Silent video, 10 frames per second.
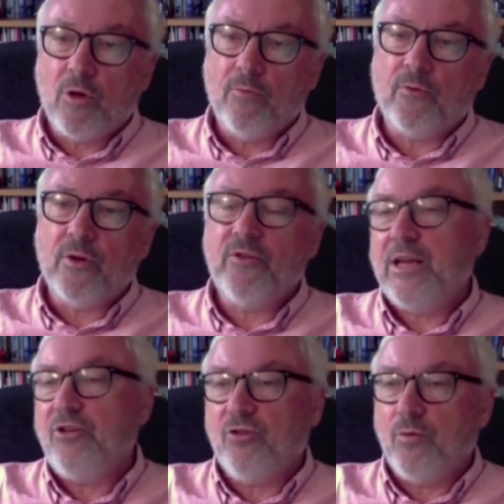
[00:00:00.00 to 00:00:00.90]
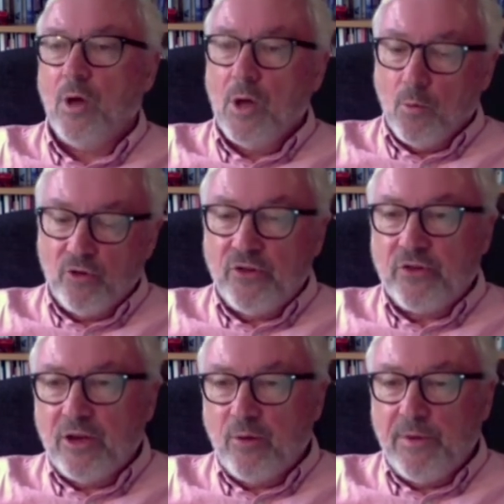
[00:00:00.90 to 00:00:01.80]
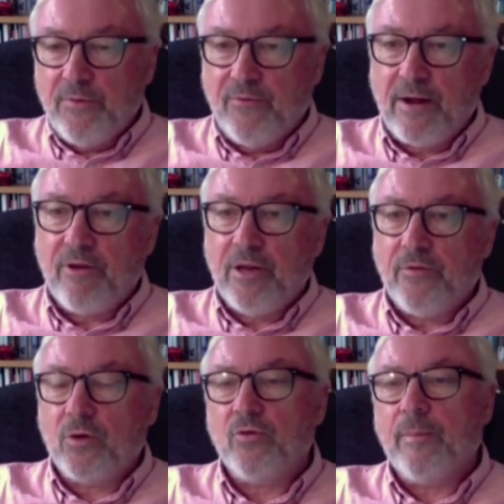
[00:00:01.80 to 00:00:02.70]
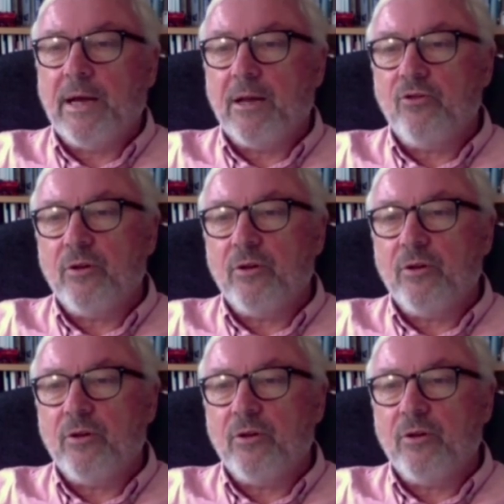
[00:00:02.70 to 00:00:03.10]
confrontation, which is going to be very difficult to manage.